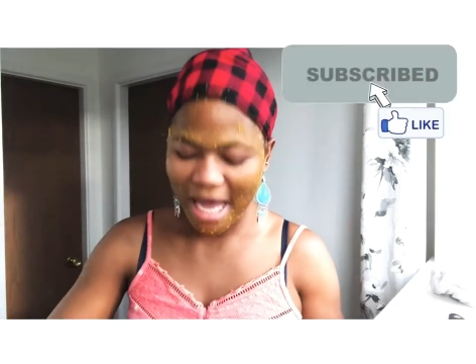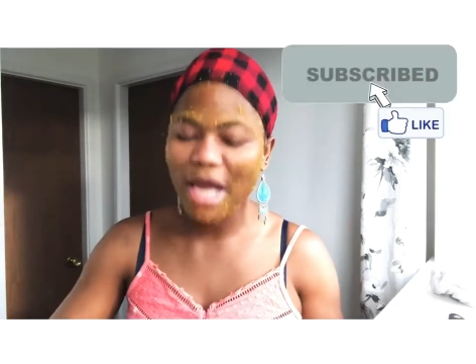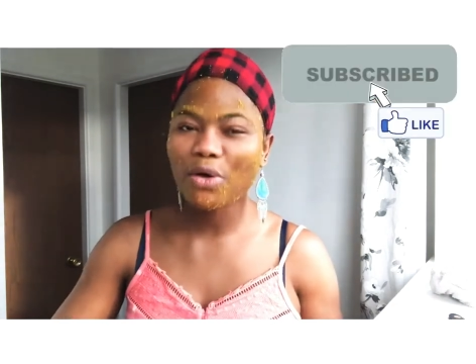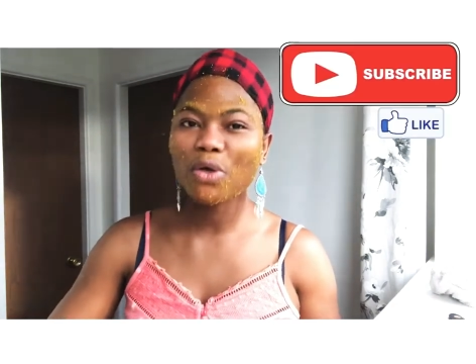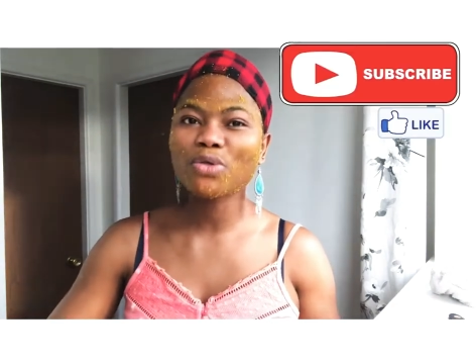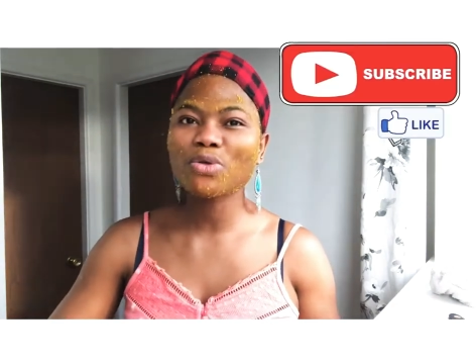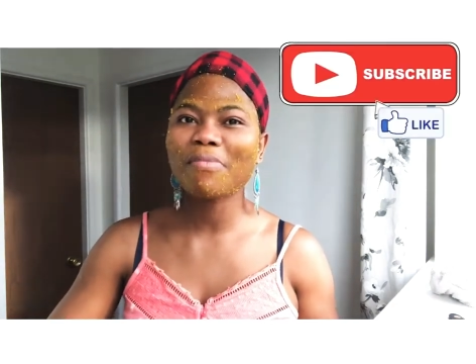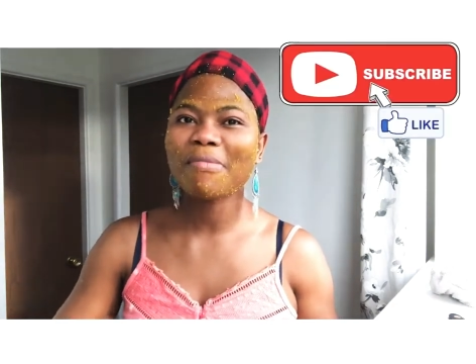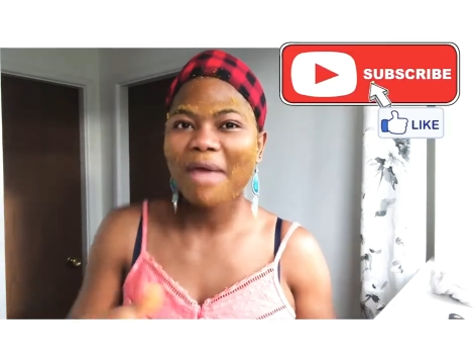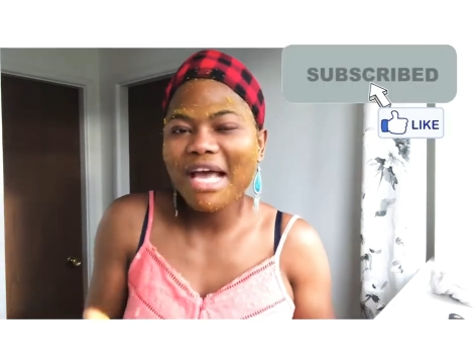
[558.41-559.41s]
And also be
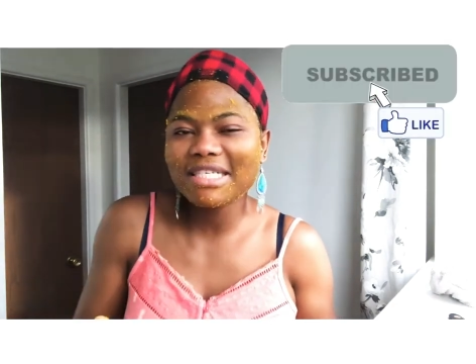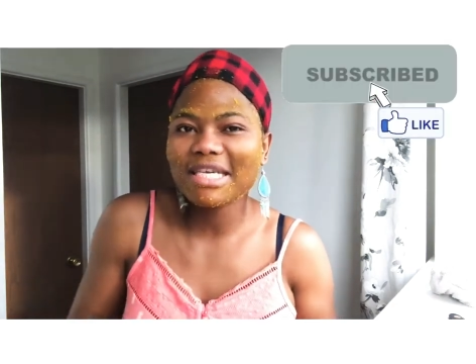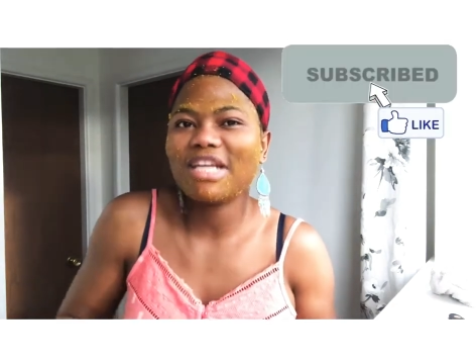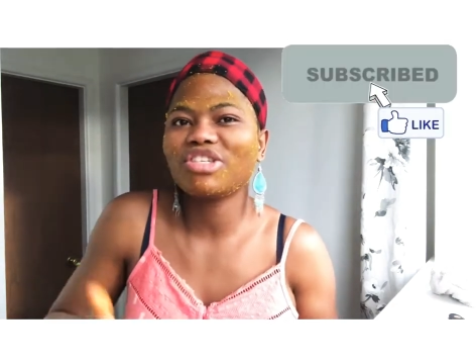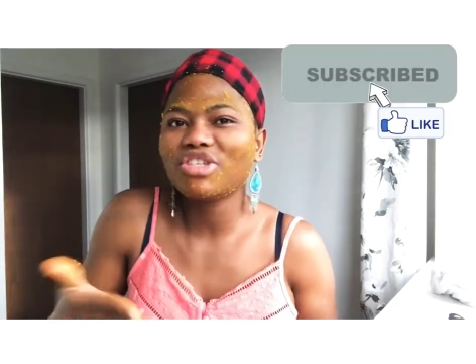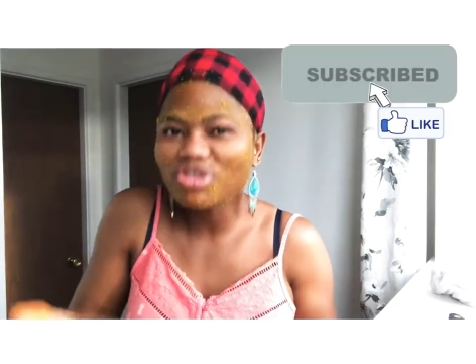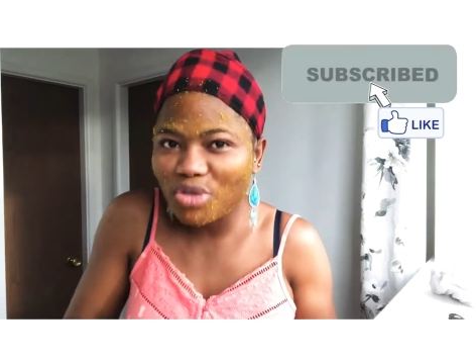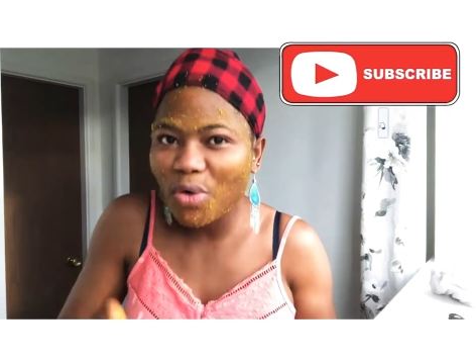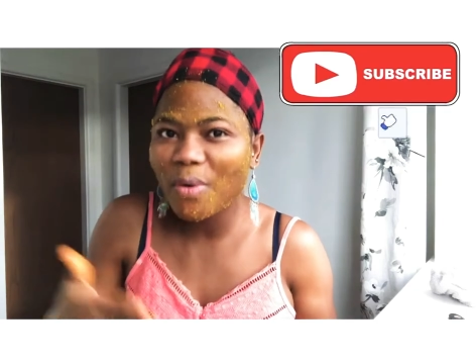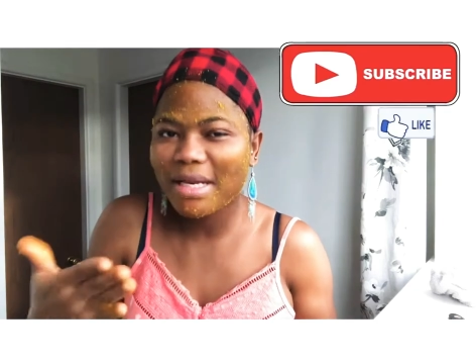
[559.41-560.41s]
patient.
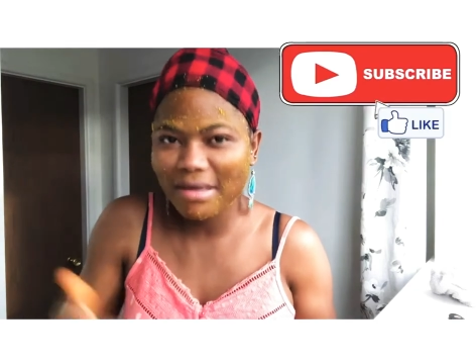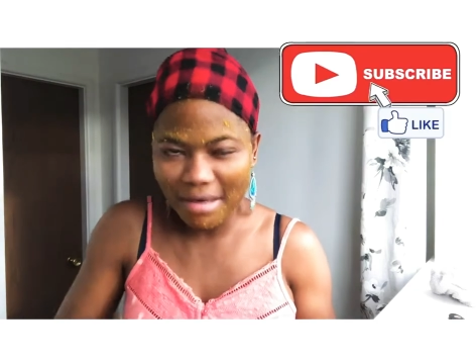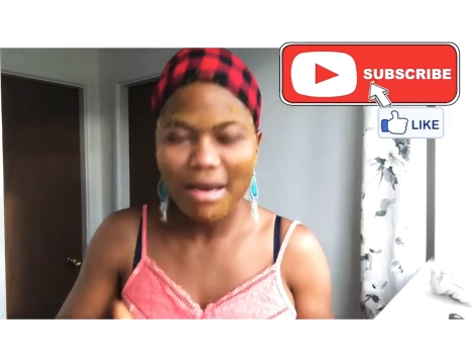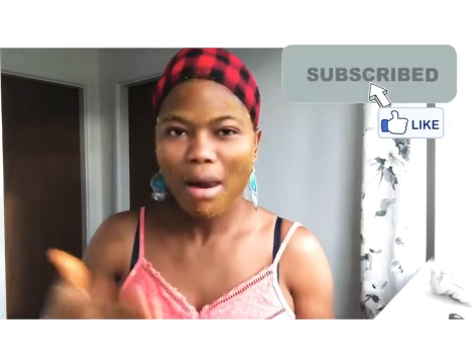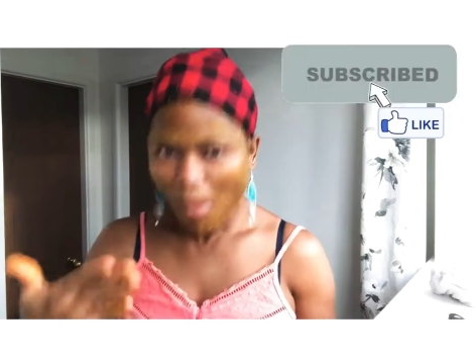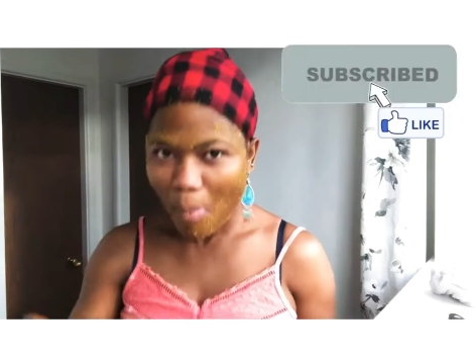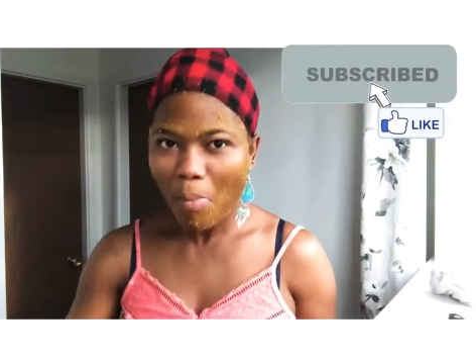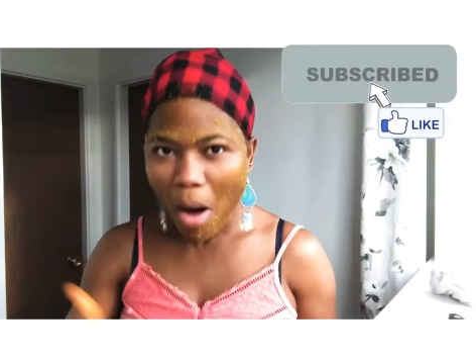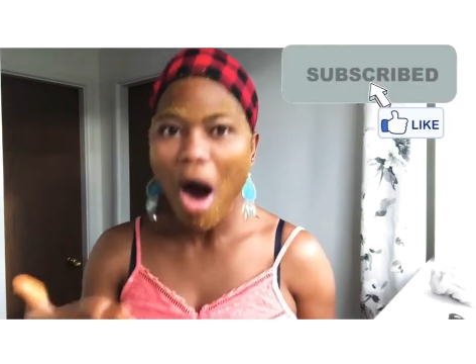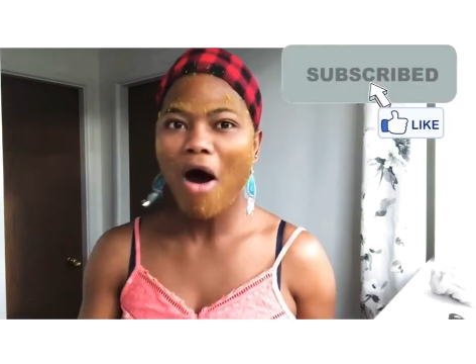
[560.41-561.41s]
Do it
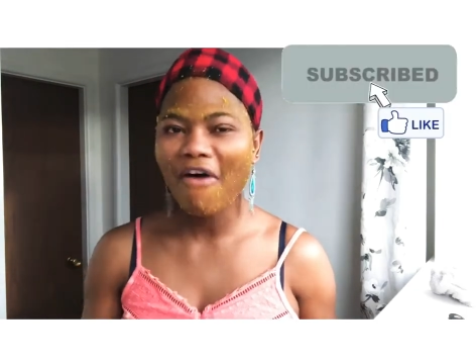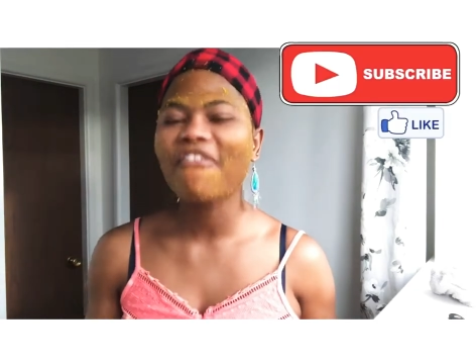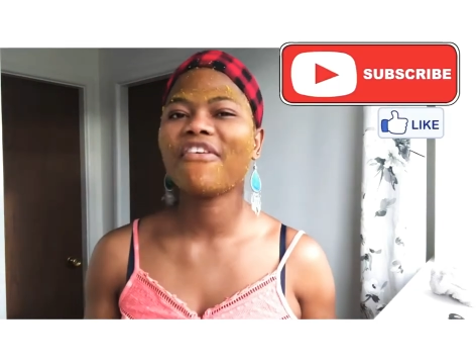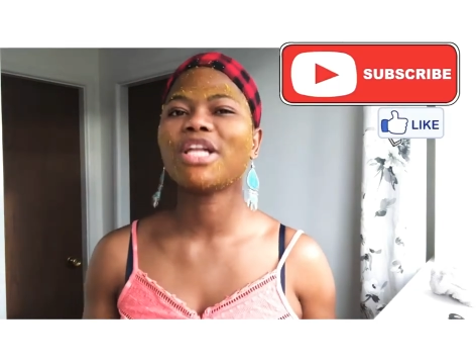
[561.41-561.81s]
more often.